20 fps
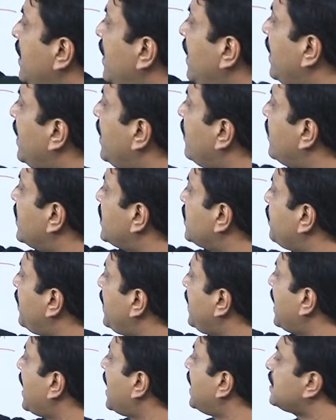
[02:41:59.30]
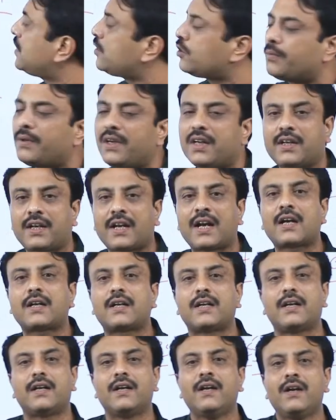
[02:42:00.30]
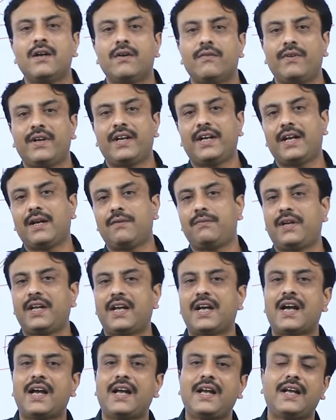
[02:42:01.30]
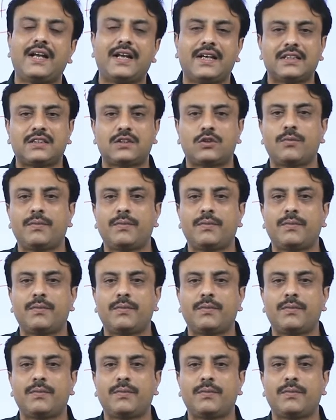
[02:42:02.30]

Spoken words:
investment has to be attracted, when FDI is to be